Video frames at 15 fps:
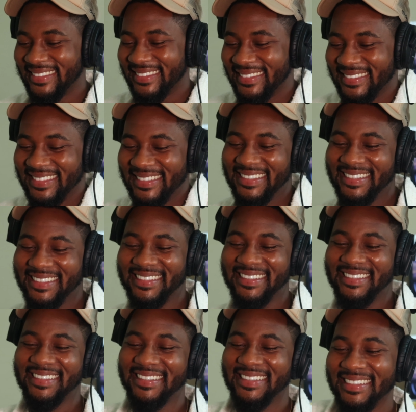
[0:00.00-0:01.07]
Answer the
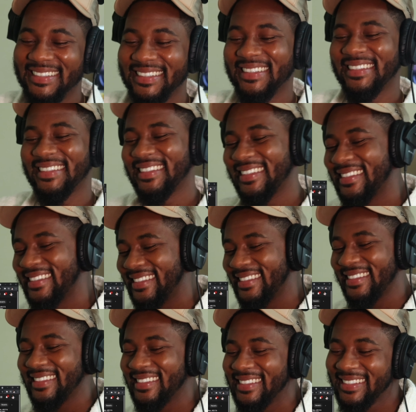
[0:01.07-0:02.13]
phone when I call.
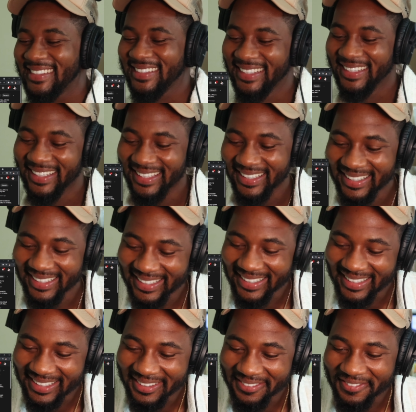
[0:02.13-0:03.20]
I get up whenever
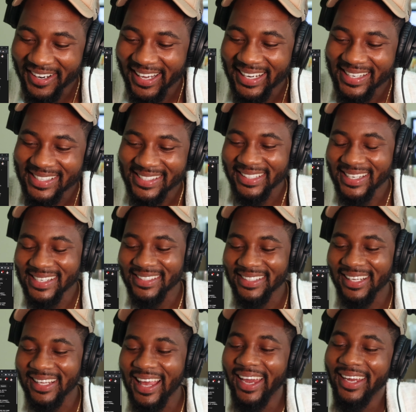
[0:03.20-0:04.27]
I... Bruh, this
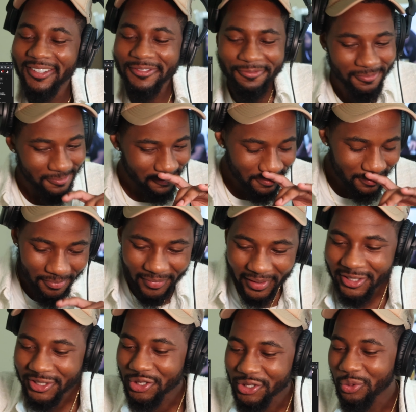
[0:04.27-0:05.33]
like
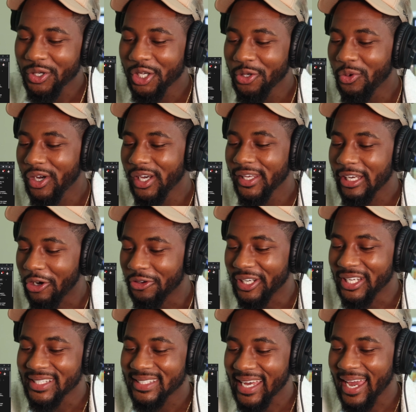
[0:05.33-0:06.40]
21 on
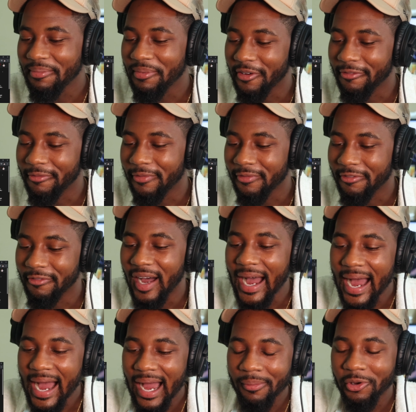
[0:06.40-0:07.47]
this type of
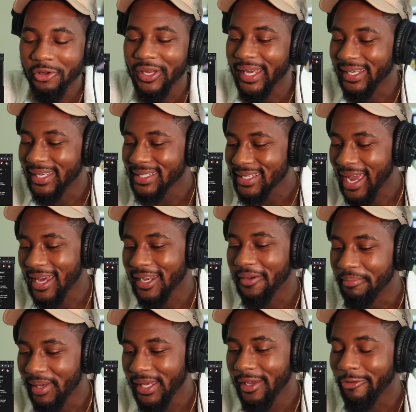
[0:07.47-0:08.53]
vibe, on like this kind of
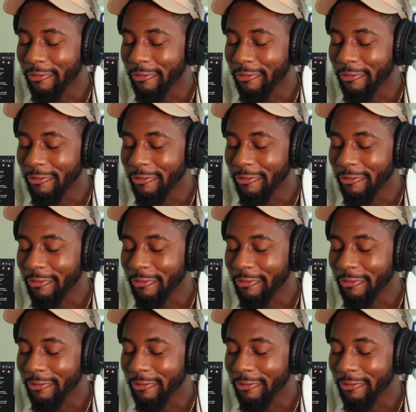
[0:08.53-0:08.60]
beat,